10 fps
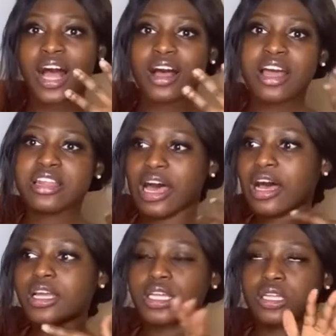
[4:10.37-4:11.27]
and uh,
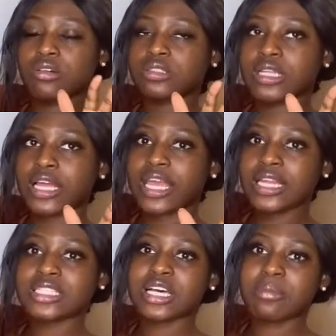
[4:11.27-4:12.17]
he knows like
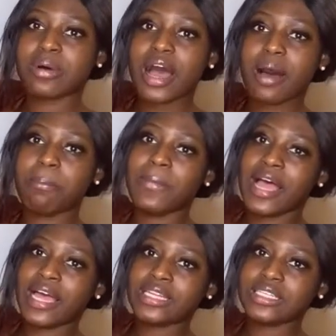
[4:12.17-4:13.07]
anytime i'm
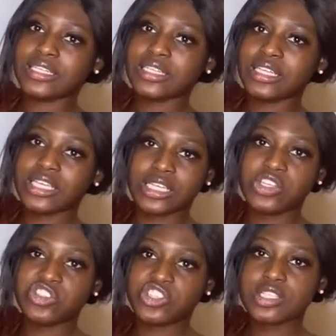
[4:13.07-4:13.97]
mad
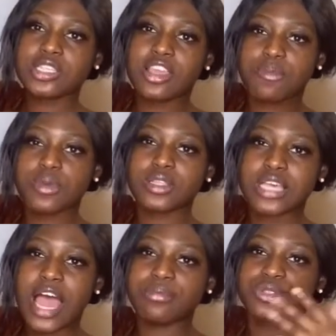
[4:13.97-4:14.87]
he just gave me
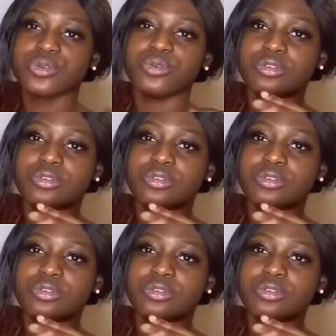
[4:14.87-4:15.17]
time to